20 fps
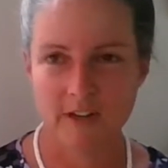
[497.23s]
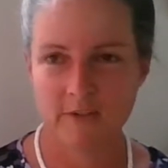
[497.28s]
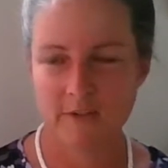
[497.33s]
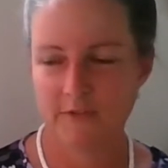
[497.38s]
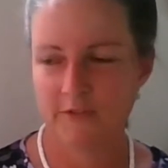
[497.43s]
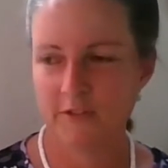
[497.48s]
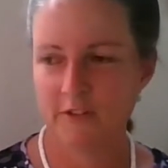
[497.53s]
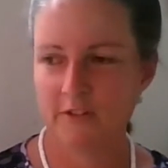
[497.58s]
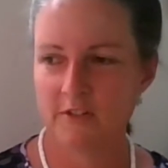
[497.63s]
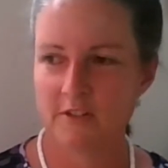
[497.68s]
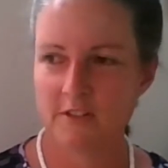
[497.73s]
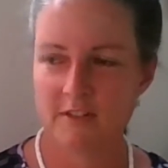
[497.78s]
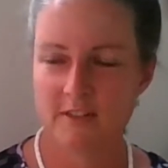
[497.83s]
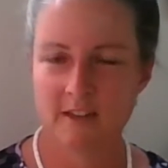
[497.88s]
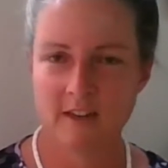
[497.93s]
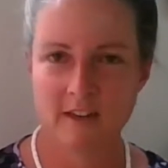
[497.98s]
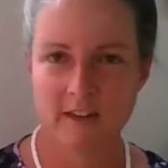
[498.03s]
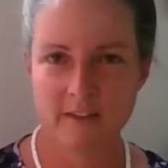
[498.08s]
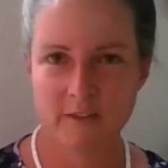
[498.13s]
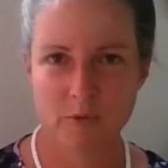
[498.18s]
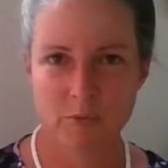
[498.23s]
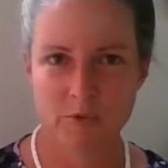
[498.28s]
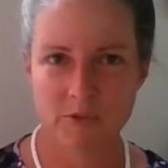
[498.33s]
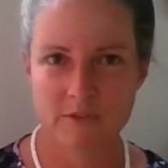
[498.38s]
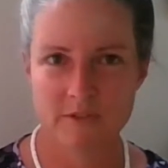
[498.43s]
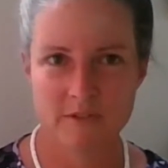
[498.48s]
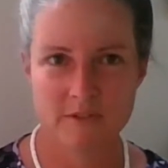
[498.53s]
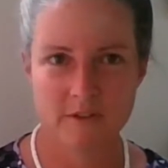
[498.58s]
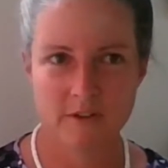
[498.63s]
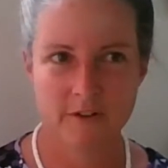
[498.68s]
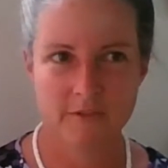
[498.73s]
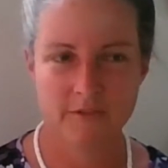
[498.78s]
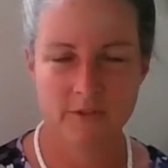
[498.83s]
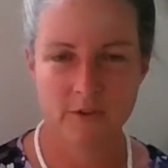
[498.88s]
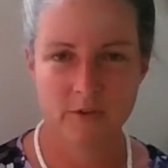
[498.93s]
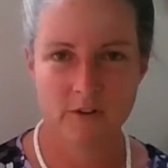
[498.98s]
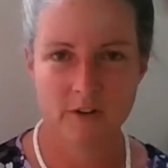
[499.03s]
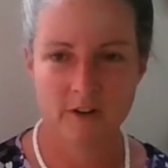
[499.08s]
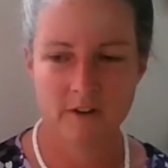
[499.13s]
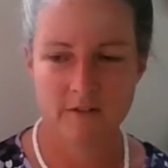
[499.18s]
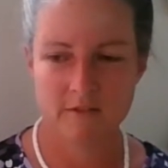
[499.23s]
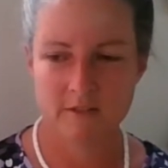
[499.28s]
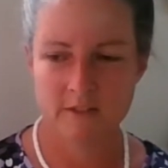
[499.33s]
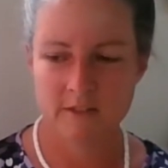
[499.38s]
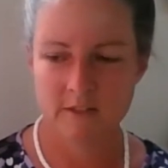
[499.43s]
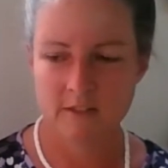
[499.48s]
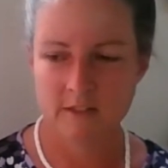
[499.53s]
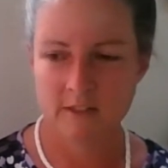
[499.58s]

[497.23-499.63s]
If they're just getting their business off the ground.